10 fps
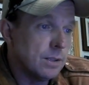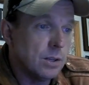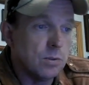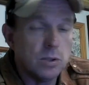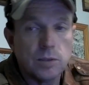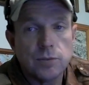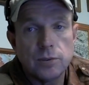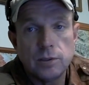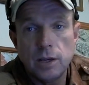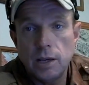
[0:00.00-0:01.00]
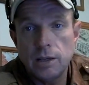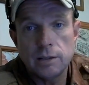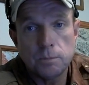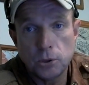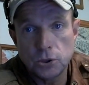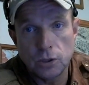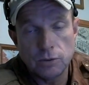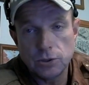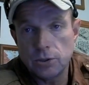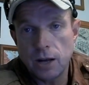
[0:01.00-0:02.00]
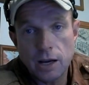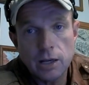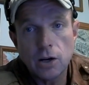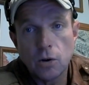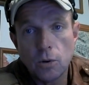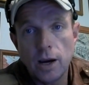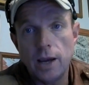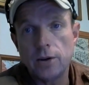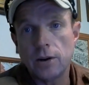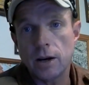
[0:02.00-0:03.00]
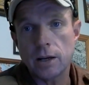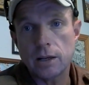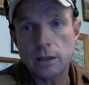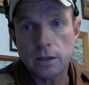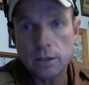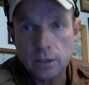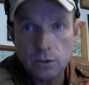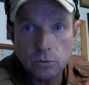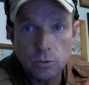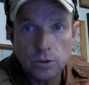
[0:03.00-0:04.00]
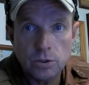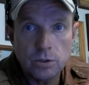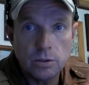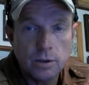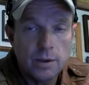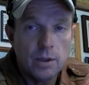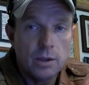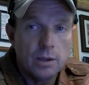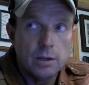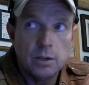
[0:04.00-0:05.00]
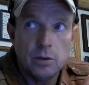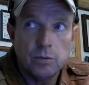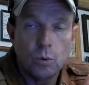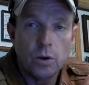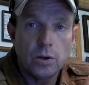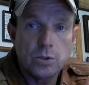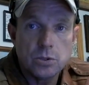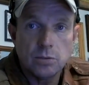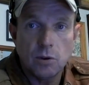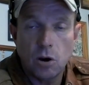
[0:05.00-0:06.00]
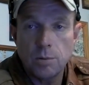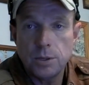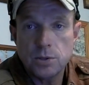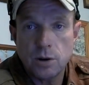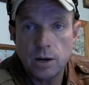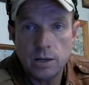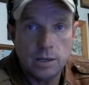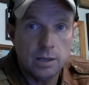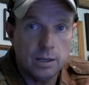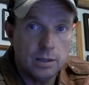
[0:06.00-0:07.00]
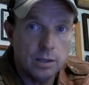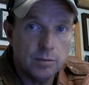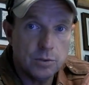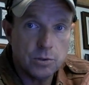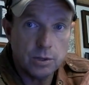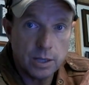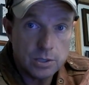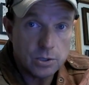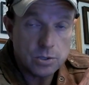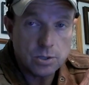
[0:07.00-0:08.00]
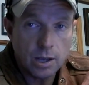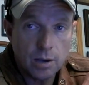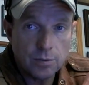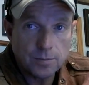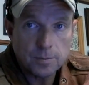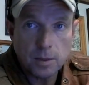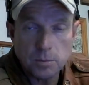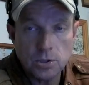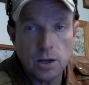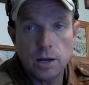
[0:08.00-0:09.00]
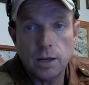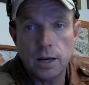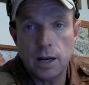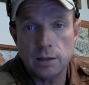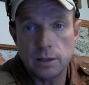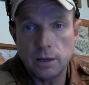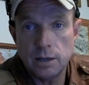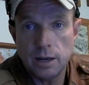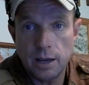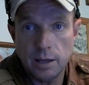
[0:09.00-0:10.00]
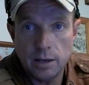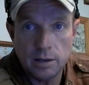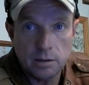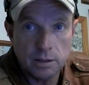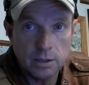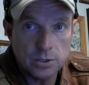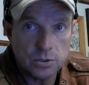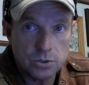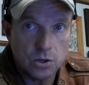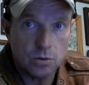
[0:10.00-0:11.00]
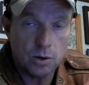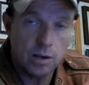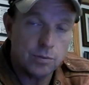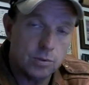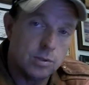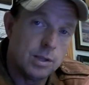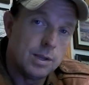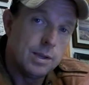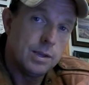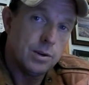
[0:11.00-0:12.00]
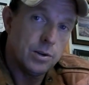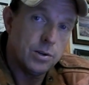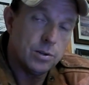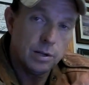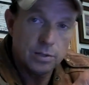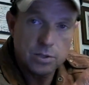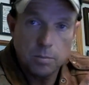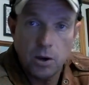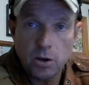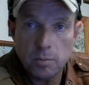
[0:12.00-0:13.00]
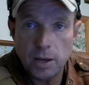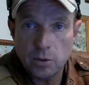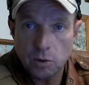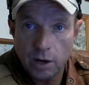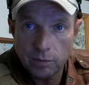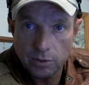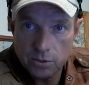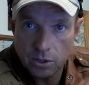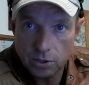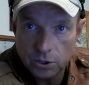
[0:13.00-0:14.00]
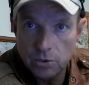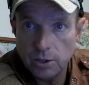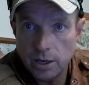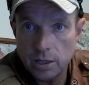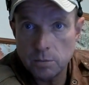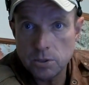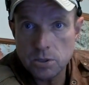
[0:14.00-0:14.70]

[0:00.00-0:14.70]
Don't look for pushovers. They're not going to go away. You're not going to, with your, 4 years of Army training in the infantry. That's good stuff. But you're not going to get out there and get your assault rifle or your semi-automatic rifle and start shooting at them and